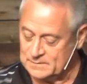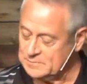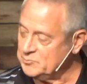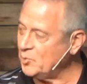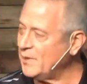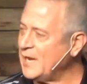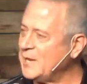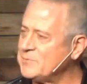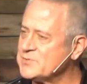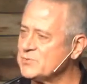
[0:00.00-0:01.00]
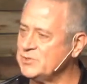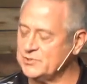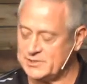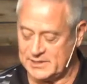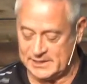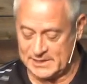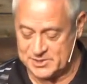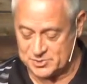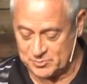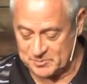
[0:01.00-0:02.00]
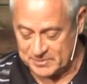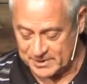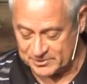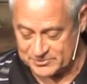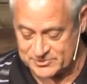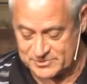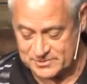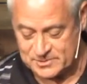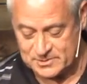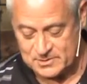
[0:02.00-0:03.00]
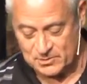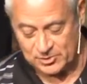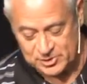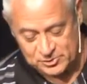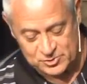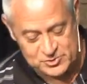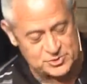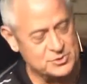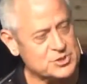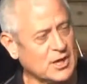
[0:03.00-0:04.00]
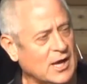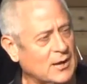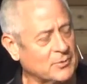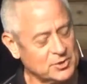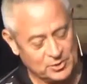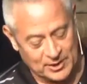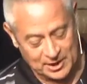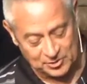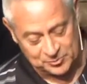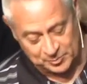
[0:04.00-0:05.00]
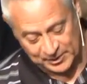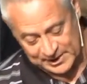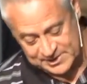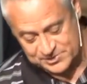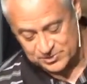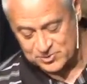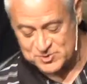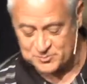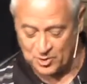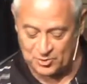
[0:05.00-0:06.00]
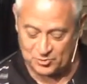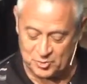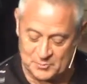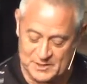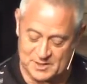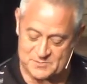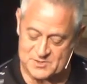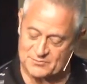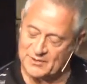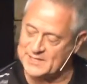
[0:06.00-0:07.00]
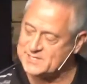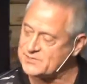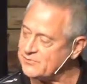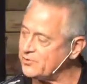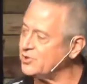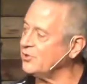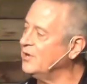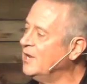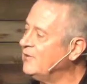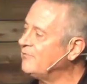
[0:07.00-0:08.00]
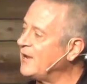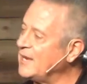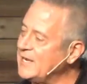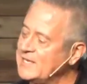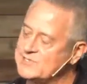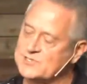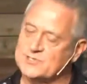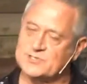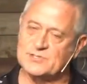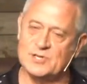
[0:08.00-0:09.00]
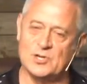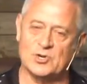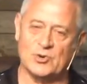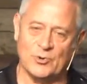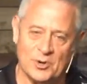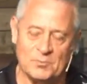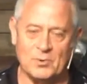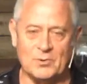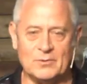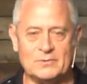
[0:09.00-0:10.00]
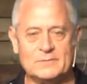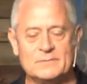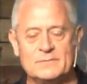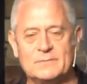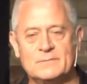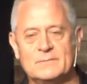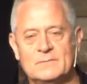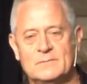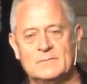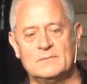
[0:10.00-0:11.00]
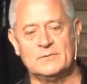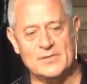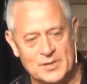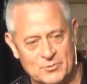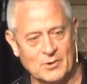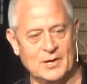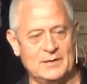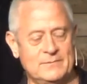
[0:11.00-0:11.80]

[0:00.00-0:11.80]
But what happens when your teenager rebels, or you lose your job, or your health breaks, or your small group becomes divisive, or your finances crumble? Then what?